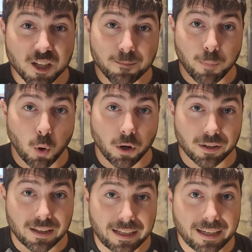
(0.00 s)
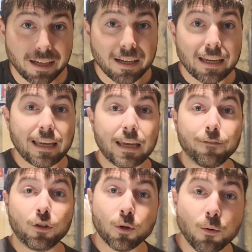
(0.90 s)
importantly,
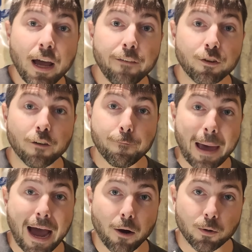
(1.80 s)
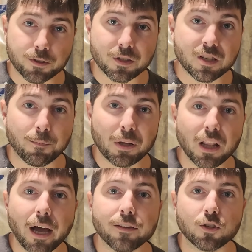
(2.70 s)
if you don't have enough power to
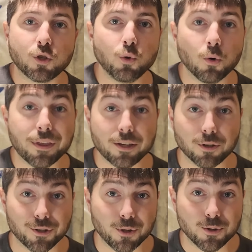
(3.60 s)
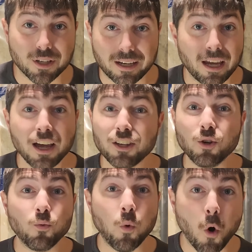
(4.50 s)
supply the tool that you're using, you
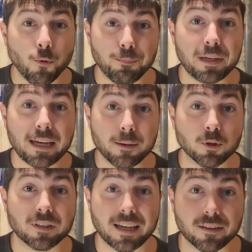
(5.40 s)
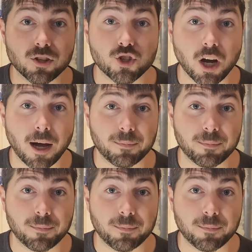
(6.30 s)
won't be able to get the job